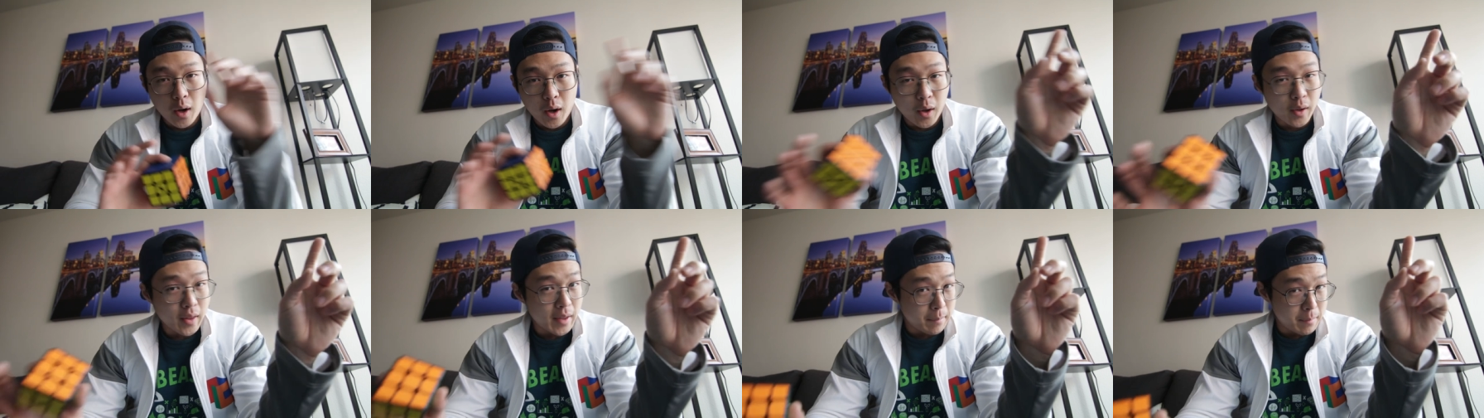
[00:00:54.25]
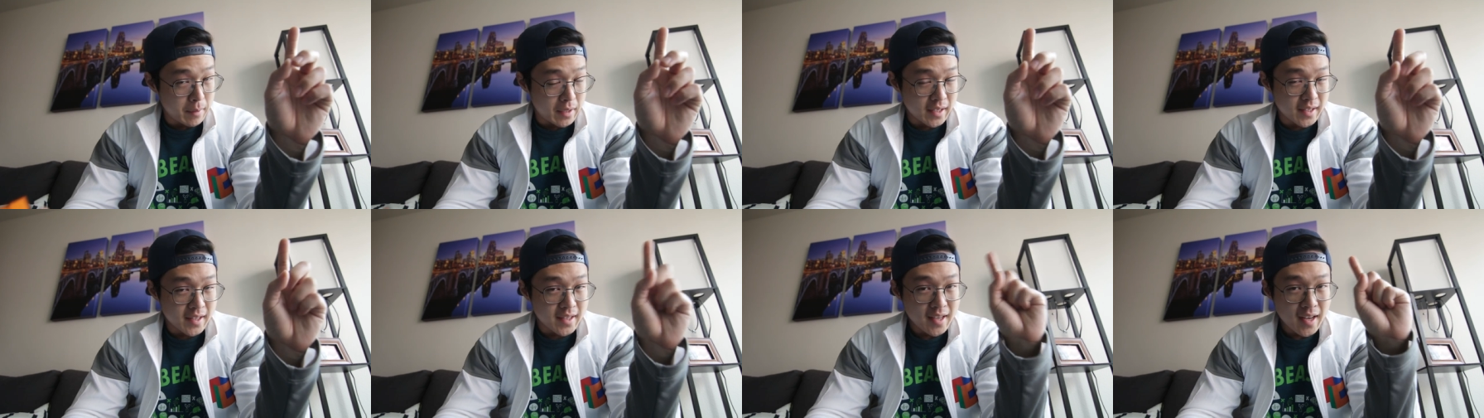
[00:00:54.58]
All that
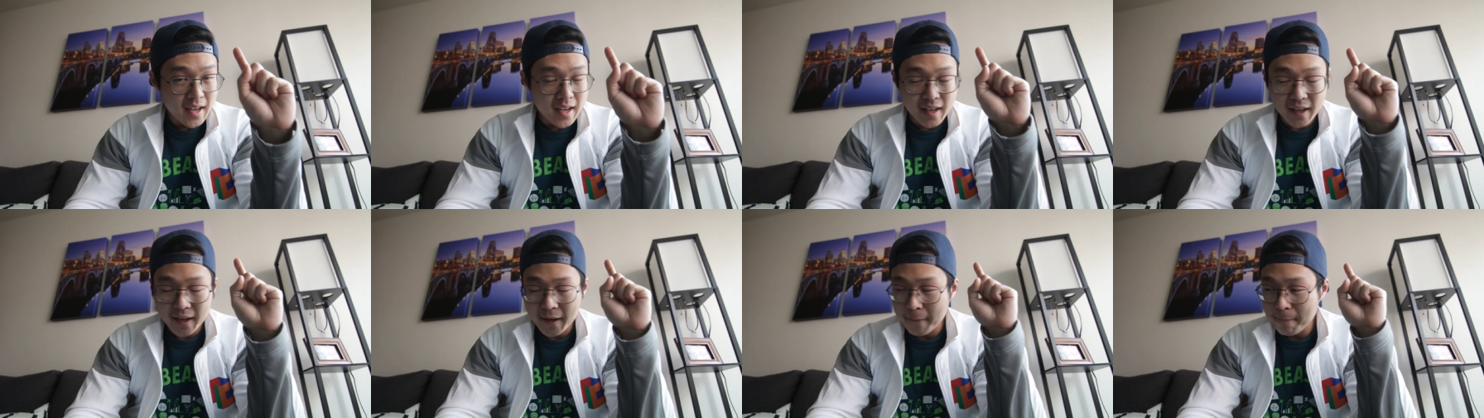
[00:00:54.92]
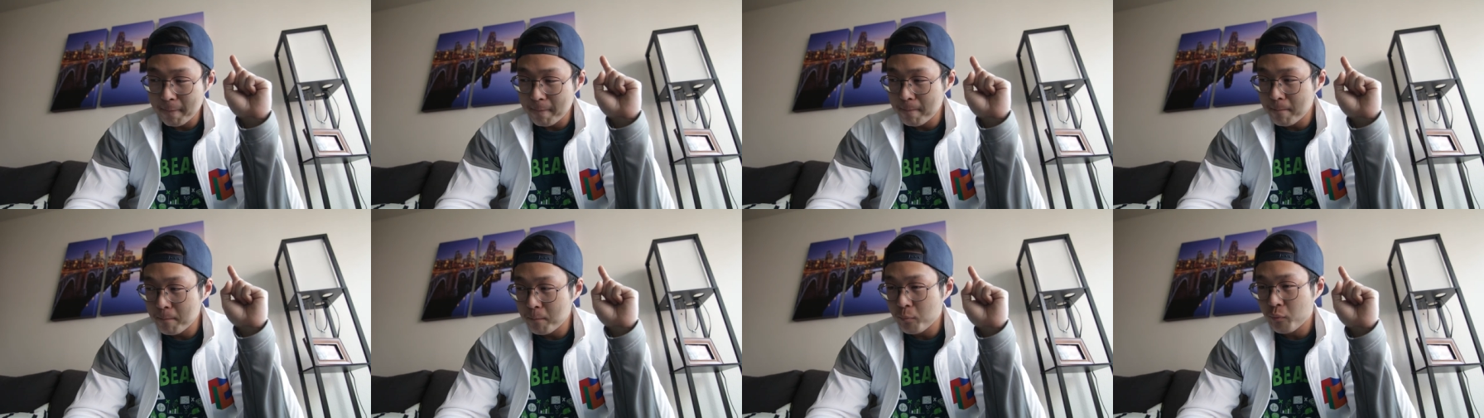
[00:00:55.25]
being said,
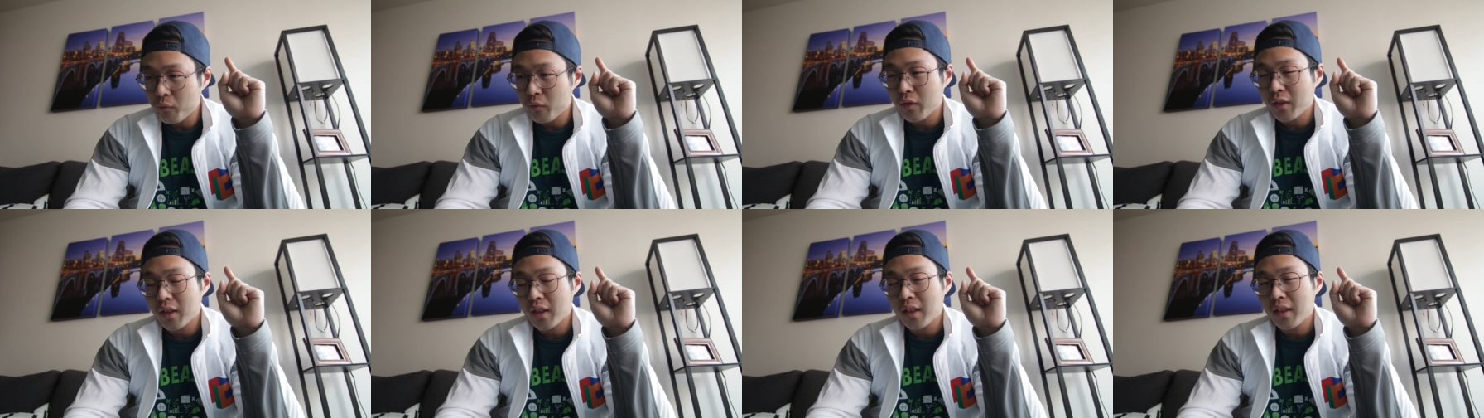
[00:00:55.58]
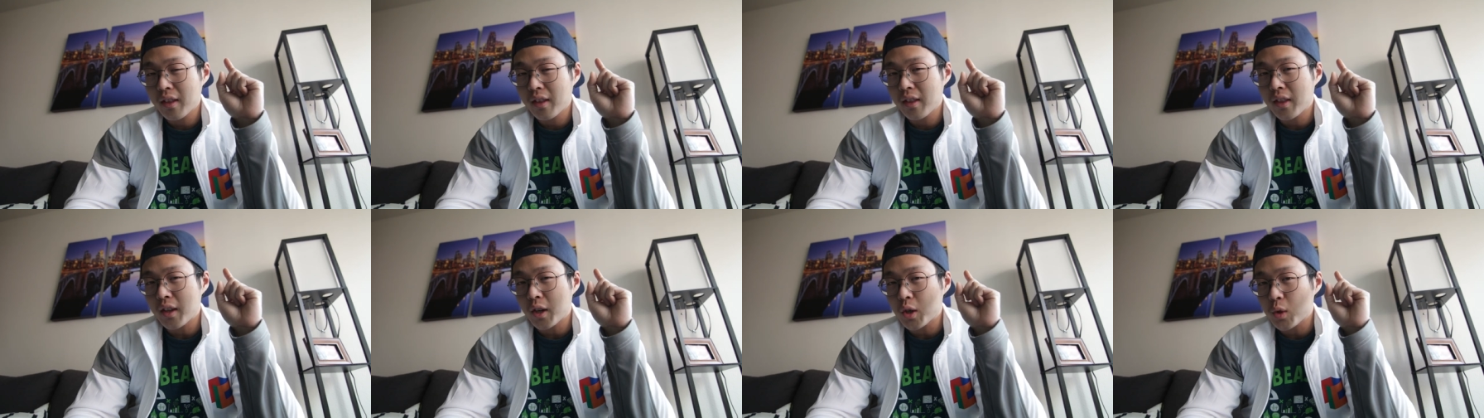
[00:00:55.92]

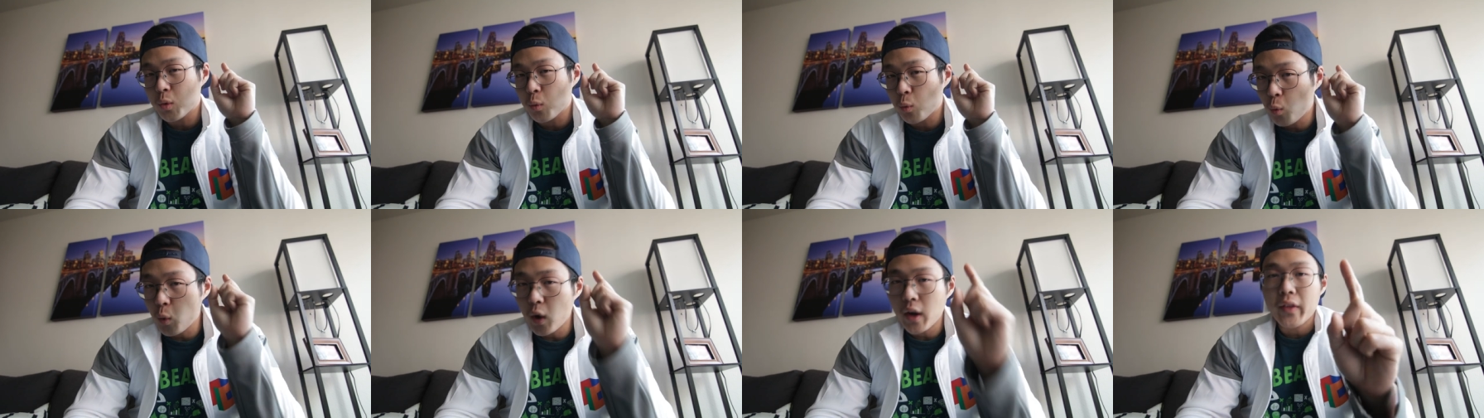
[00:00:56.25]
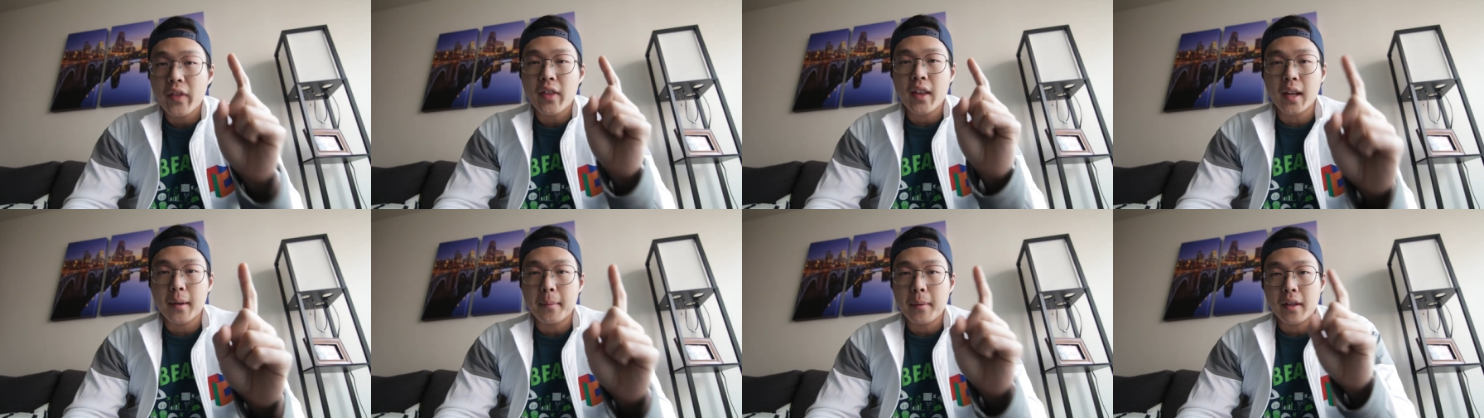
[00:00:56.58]
there's one
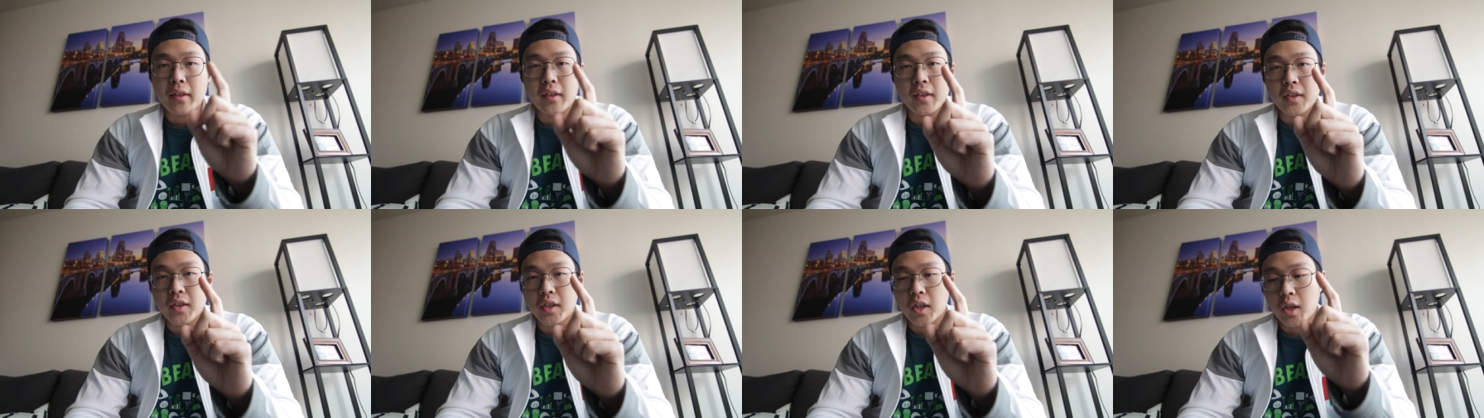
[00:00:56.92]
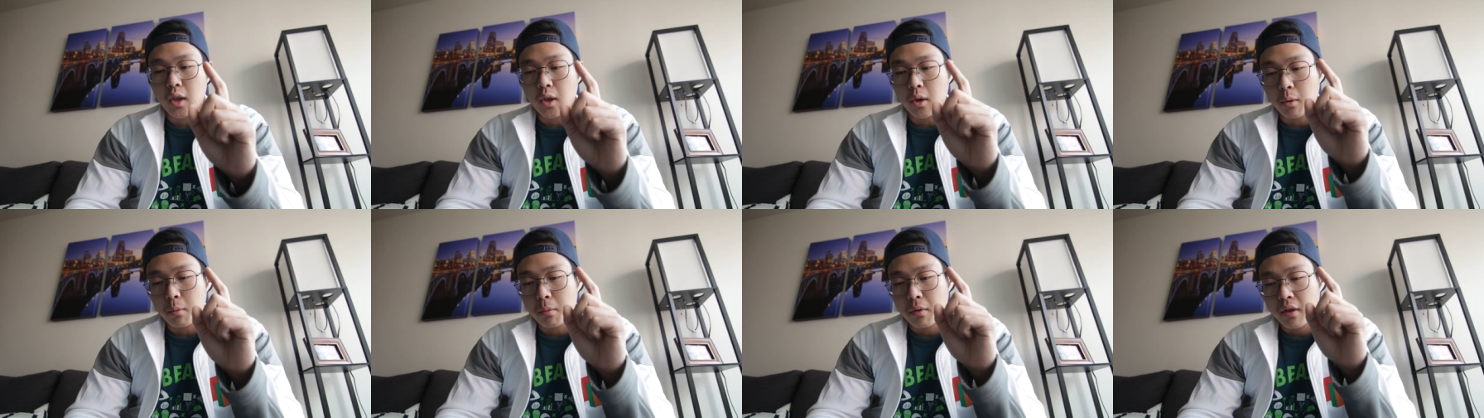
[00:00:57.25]
thing about this
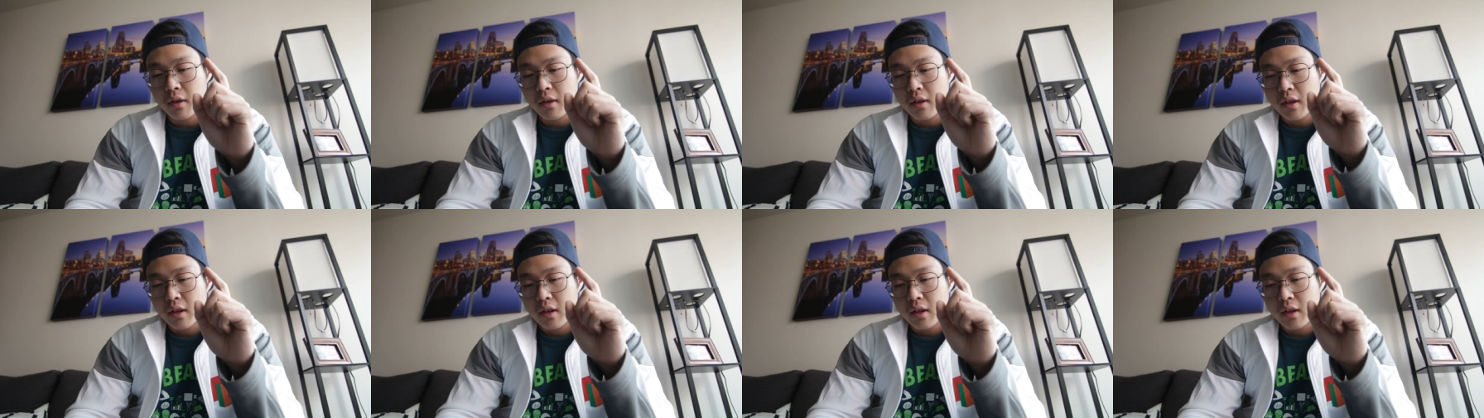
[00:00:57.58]
cube,